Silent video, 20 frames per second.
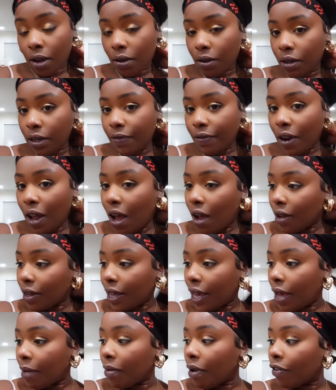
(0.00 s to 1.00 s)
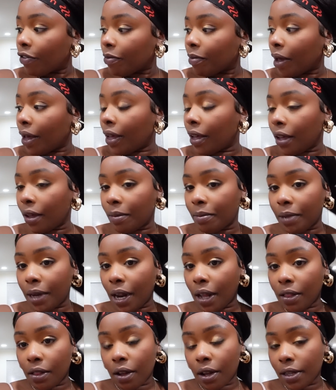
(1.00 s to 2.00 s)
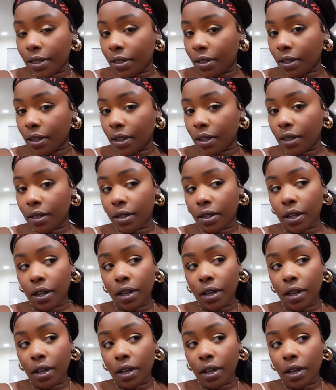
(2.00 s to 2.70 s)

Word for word: I don't even know how it came off of my hand, but I lost it.